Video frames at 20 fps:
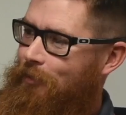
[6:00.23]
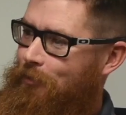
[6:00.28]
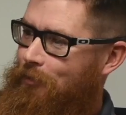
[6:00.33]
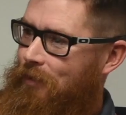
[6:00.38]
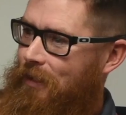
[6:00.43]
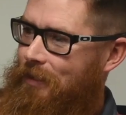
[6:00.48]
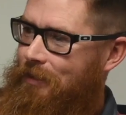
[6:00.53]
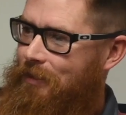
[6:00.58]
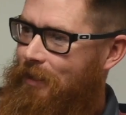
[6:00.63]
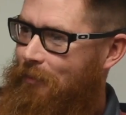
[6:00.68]
a
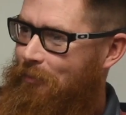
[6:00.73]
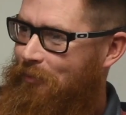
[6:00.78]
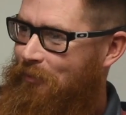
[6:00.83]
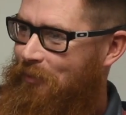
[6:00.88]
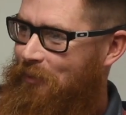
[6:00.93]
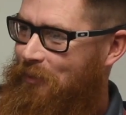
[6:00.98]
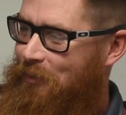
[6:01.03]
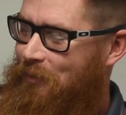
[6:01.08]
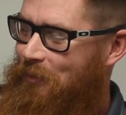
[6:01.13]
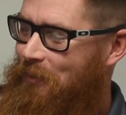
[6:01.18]
great job of
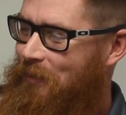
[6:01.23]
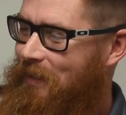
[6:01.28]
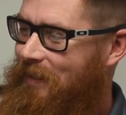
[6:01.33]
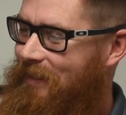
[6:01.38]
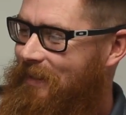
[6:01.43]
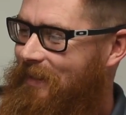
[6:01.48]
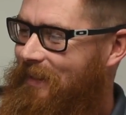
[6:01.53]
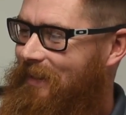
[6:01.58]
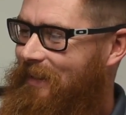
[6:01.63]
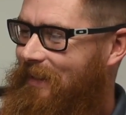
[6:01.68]
recruiting.
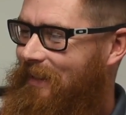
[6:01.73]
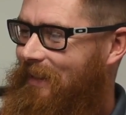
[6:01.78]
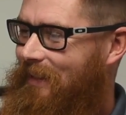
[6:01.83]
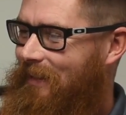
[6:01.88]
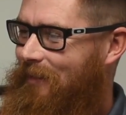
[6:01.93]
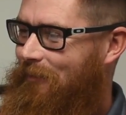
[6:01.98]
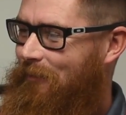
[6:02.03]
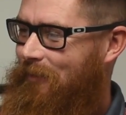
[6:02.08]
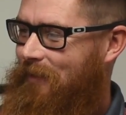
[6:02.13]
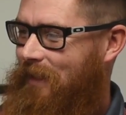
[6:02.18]

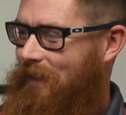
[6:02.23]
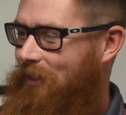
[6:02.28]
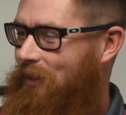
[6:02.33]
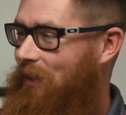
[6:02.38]
We got